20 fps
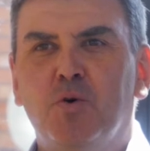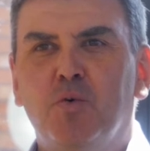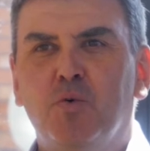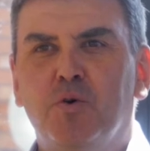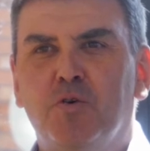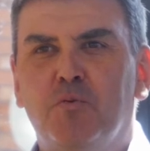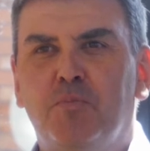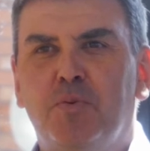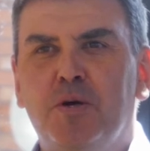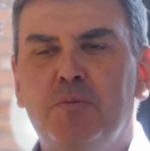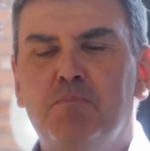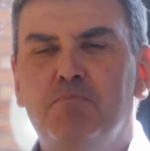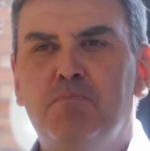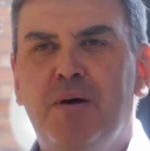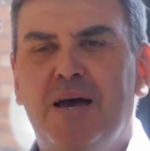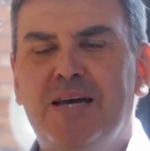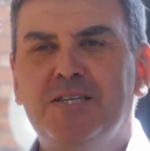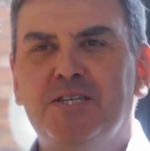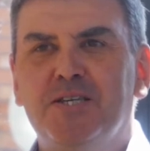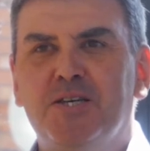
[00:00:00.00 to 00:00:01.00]
would have been
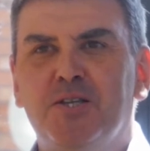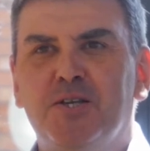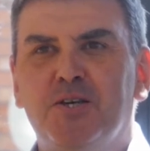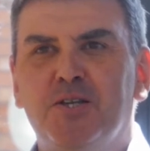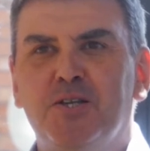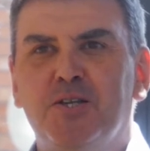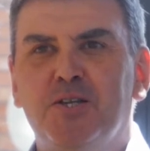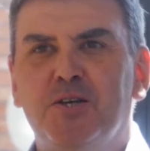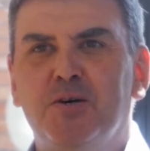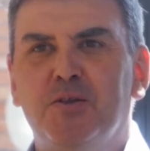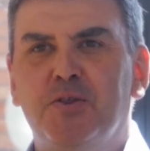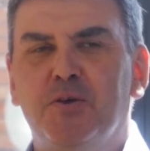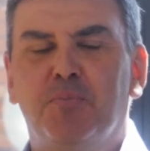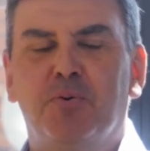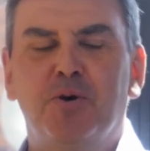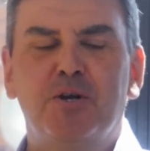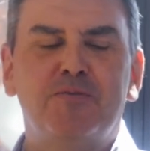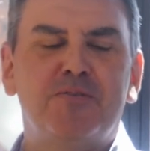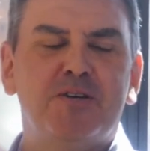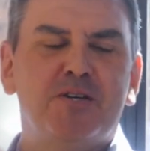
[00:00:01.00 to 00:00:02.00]
better than the
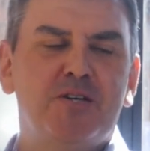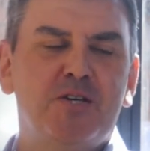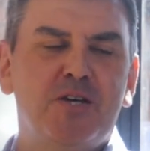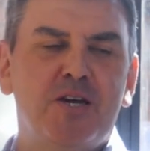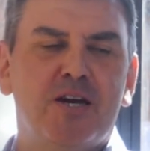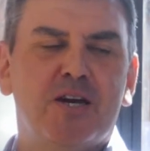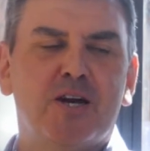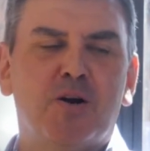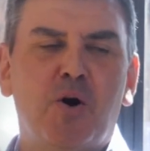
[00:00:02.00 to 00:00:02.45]
previous year?